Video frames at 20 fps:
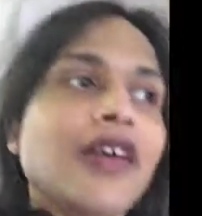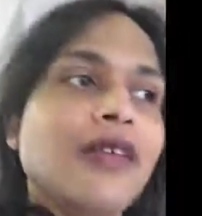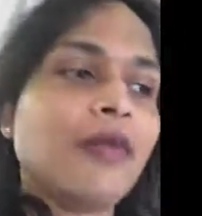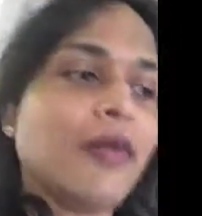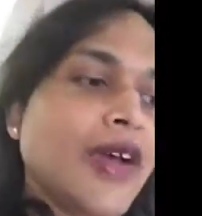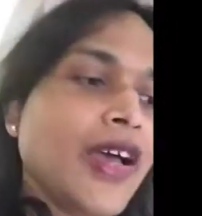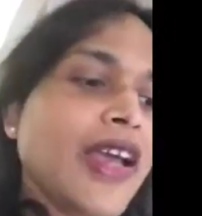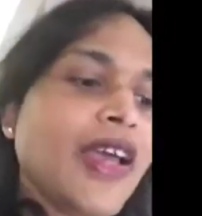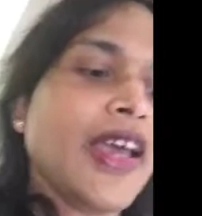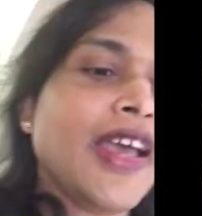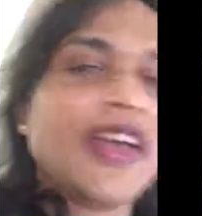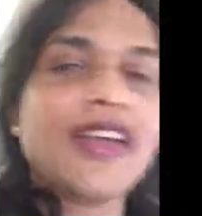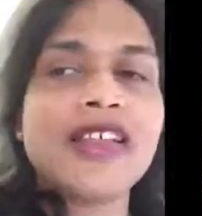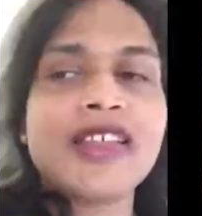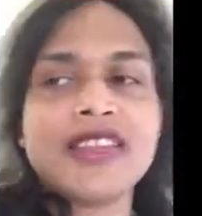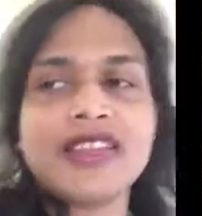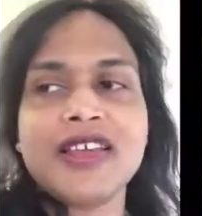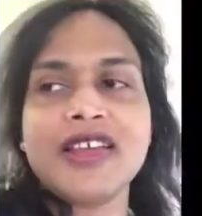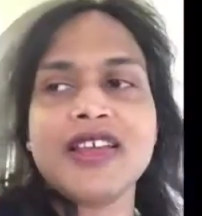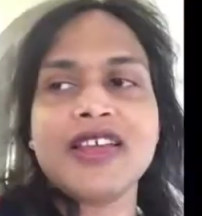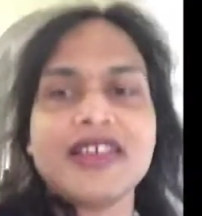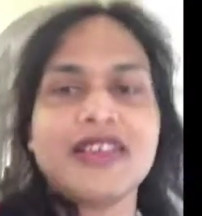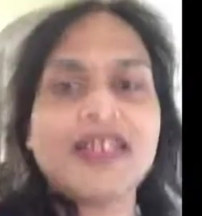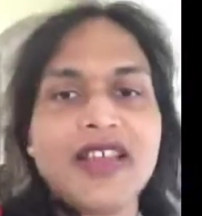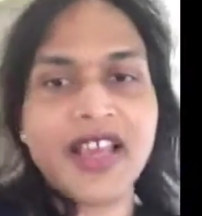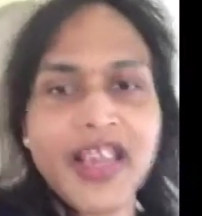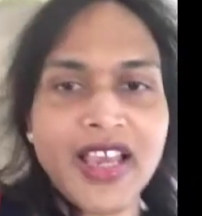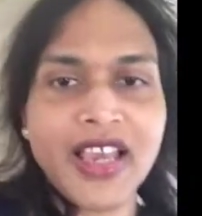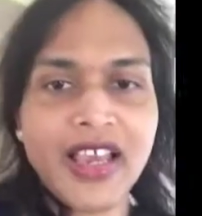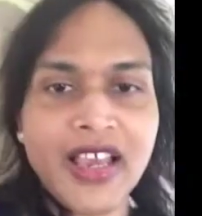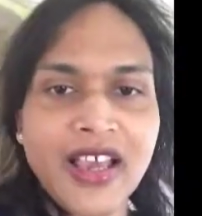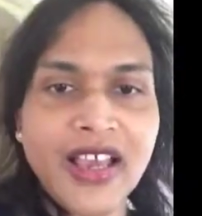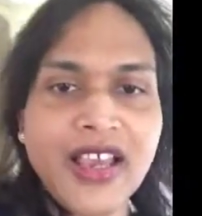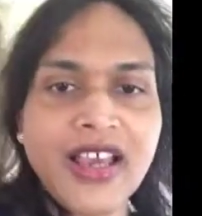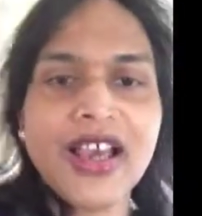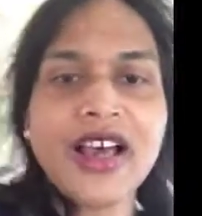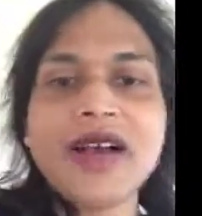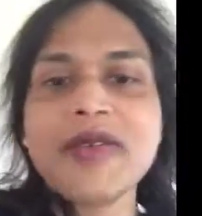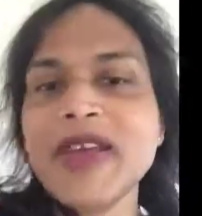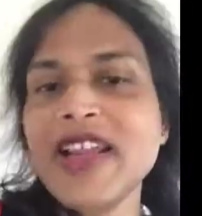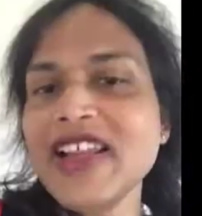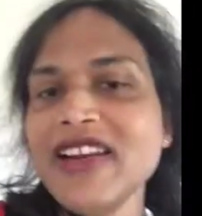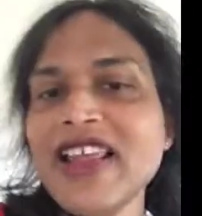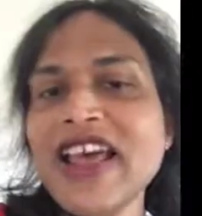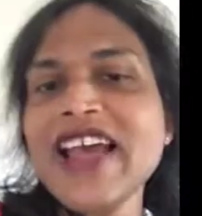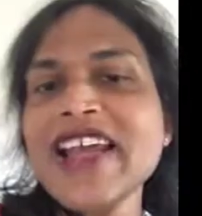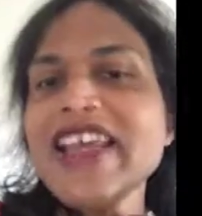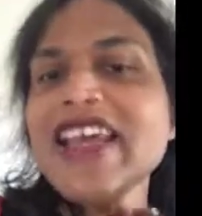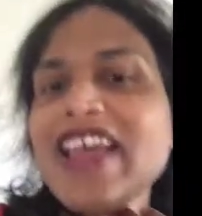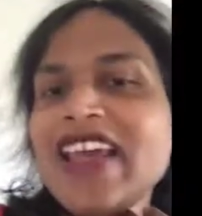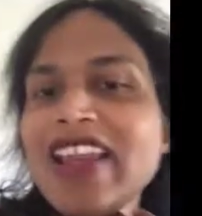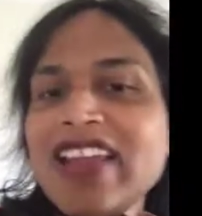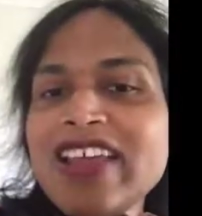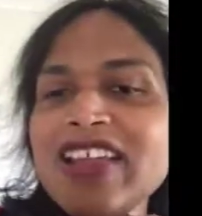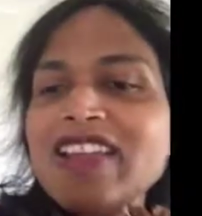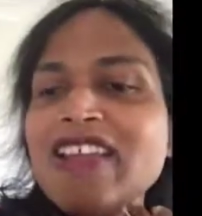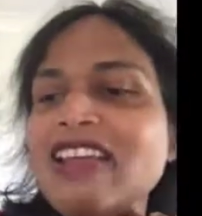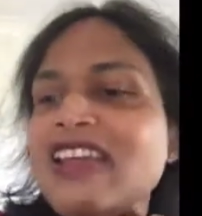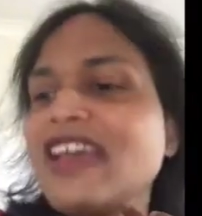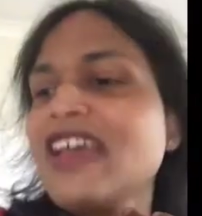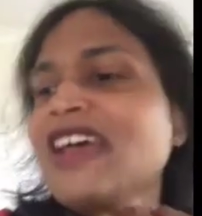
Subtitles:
my head is getting lightheaded.